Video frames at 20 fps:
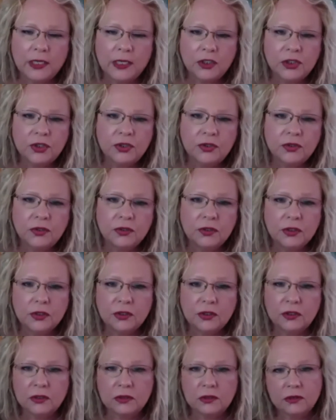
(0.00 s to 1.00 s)
to
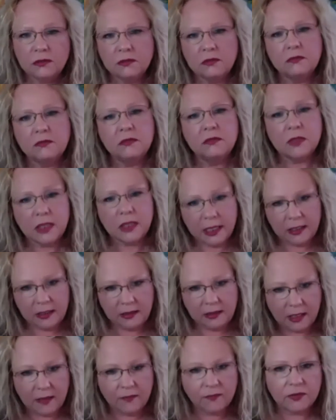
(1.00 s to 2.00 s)
your
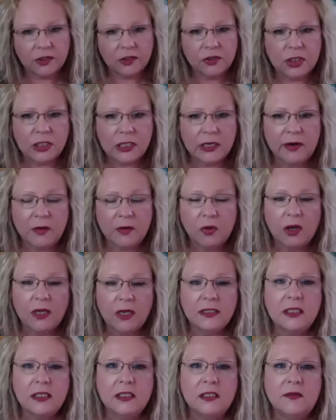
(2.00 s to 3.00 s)
evolutionary
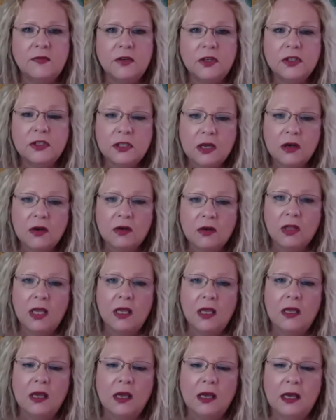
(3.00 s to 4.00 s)
process of your soul
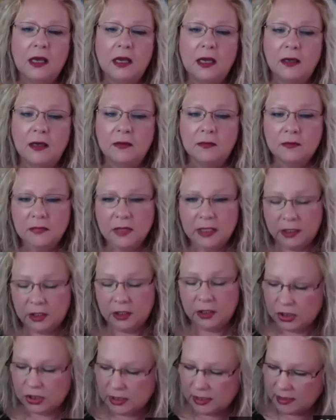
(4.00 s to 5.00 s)

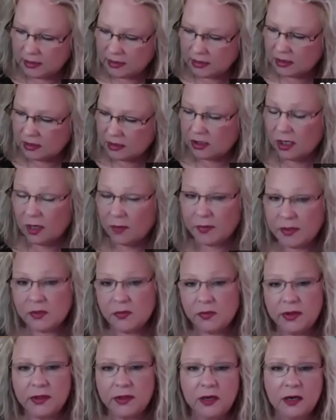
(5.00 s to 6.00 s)
energies, determines
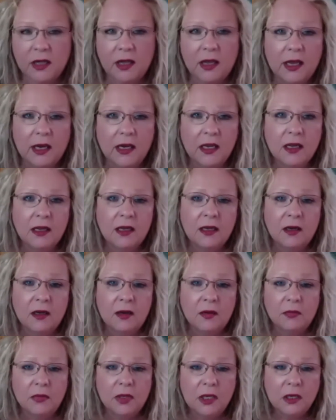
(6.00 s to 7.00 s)
whether or not
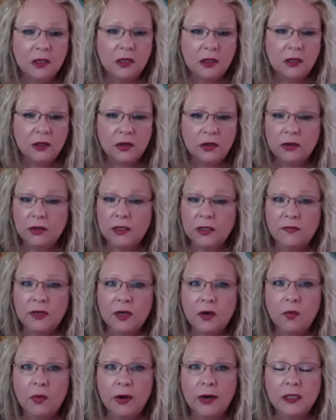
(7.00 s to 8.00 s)
you're even
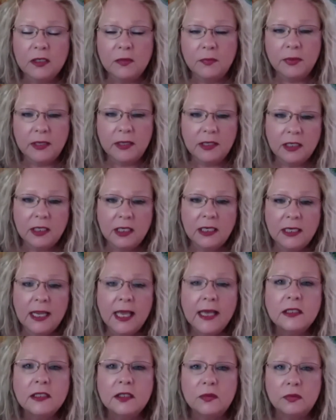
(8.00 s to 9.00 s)
aware to be
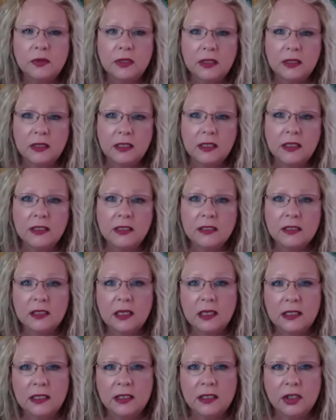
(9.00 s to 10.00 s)
connected with this
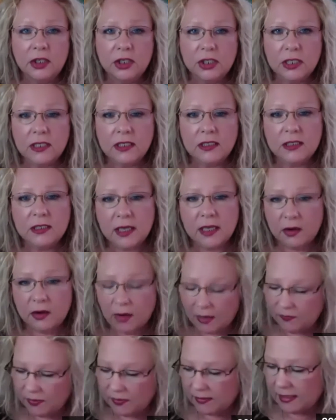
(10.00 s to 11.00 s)
energy. So I
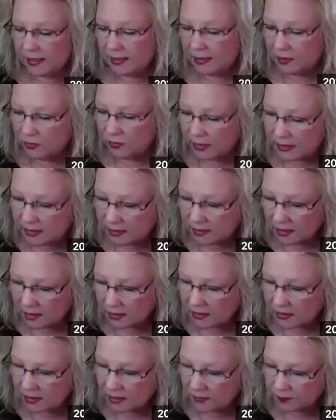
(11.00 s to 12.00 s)
found that interesting
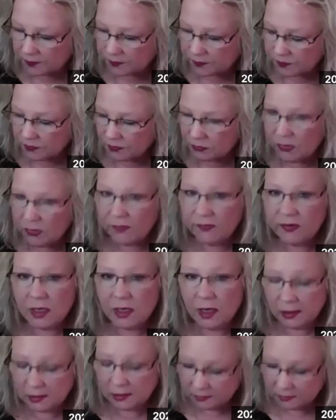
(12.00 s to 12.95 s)
also. Moving on.